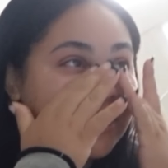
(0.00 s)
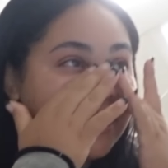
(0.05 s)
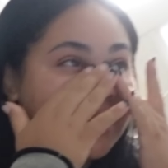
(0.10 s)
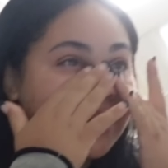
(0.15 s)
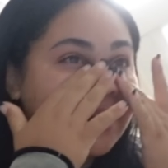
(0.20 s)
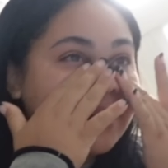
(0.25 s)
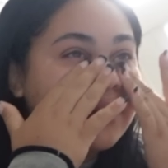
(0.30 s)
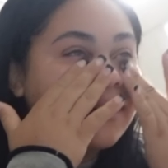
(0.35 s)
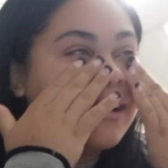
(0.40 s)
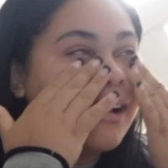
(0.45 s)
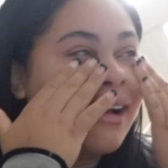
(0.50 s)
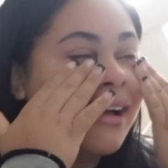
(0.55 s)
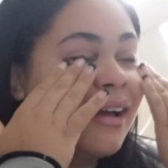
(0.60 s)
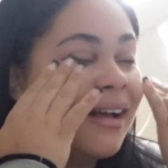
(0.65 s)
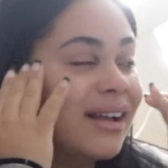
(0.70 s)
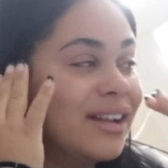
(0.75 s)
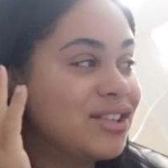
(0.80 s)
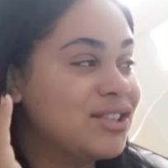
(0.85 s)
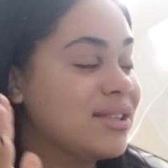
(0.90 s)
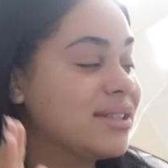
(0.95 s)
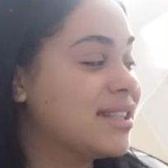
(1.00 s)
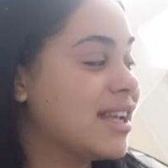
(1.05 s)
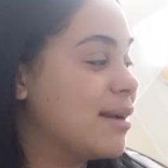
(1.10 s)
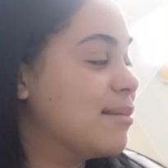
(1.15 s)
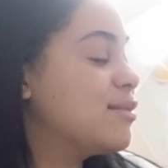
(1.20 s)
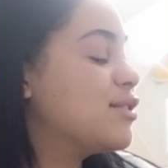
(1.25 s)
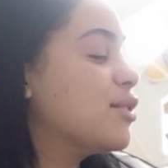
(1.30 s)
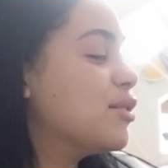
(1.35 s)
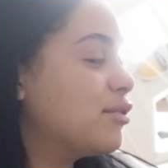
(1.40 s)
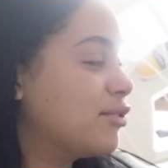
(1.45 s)
it a hundred
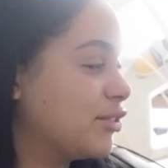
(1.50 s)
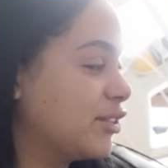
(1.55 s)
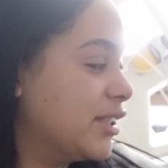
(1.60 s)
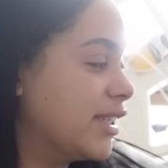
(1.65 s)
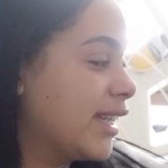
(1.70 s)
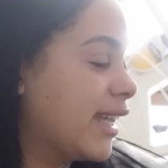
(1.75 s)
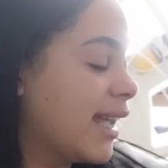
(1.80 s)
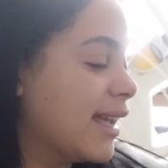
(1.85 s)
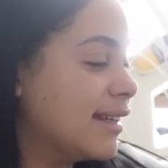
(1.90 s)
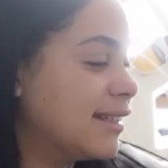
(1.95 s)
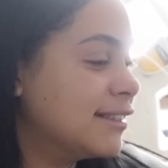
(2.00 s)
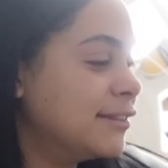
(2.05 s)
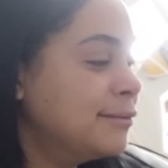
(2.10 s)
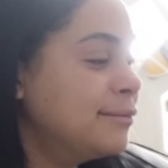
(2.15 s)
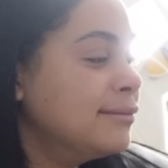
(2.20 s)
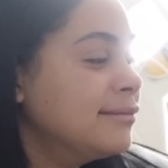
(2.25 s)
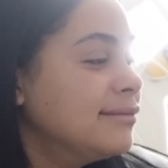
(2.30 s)
times over again.